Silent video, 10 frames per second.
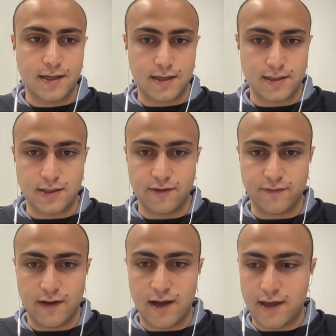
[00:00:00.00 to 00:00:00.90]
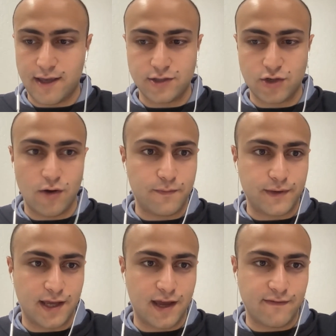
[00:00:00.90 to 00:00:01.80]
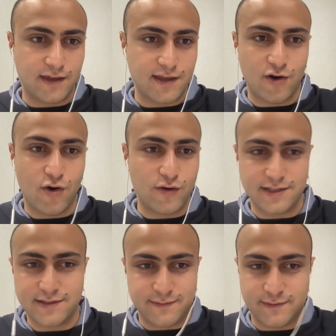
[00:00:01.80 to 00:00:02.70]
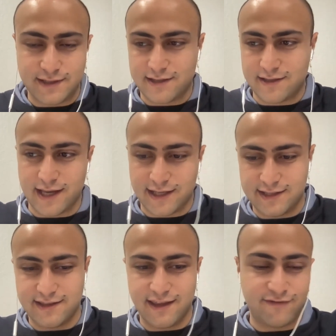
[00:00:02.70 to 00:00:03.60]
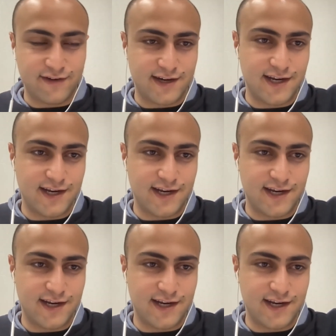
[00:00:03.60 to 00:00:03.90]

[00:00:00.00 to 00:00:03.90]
Instead of each company having their own like different